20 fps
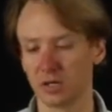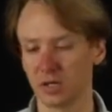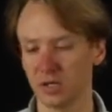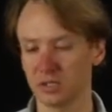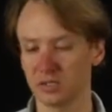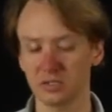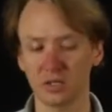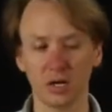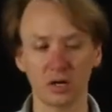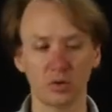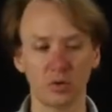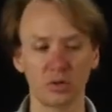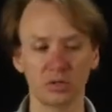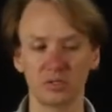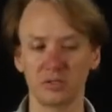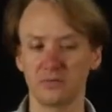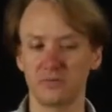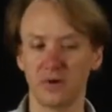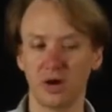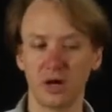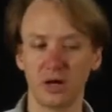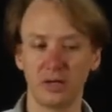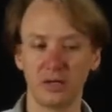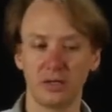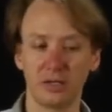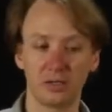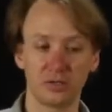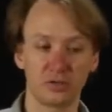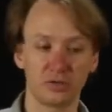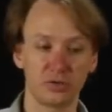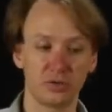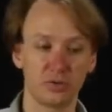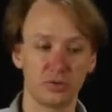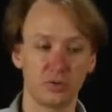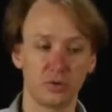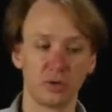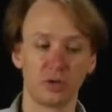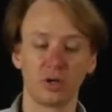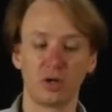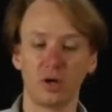It's not going to divide
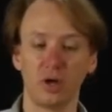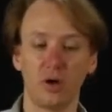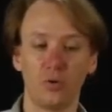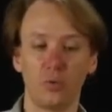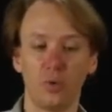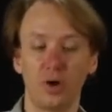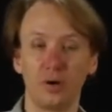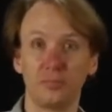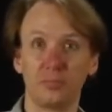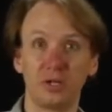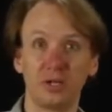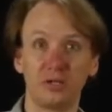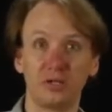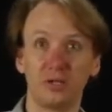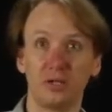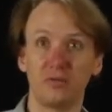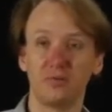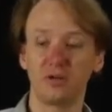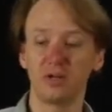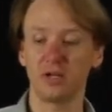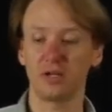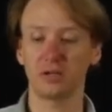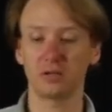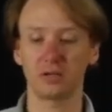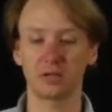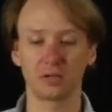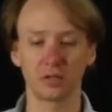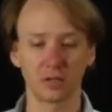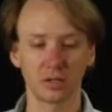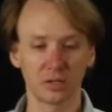into a 1-bit dividend,